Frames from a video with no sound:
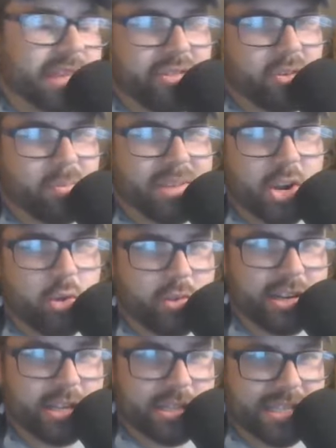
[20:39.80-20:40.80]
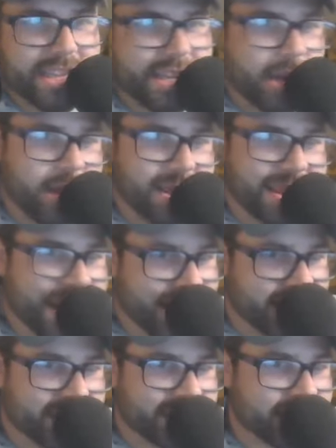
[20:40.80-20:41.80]
never be a real league
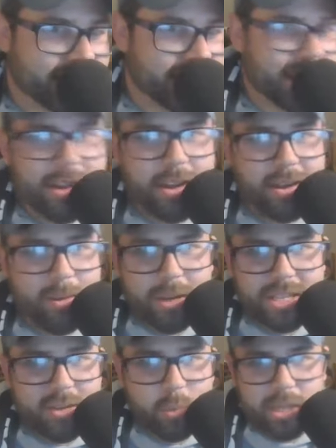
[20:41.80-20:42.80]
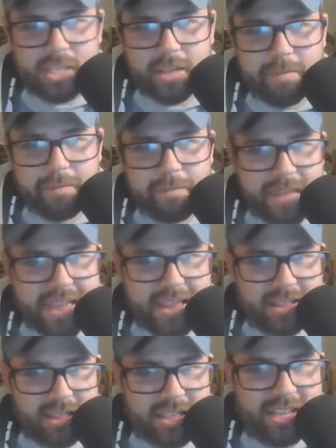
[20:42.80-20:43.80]
unless. What is a
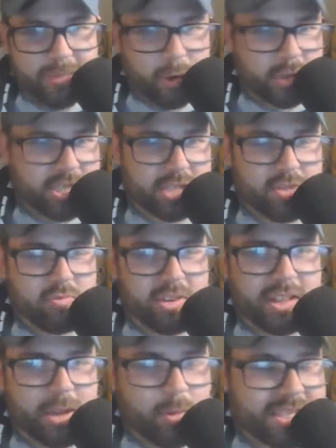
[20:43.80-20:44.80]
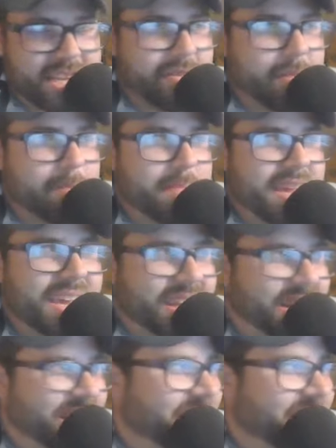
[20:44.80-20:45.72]
fake league versus a real? Like, what does that even mean?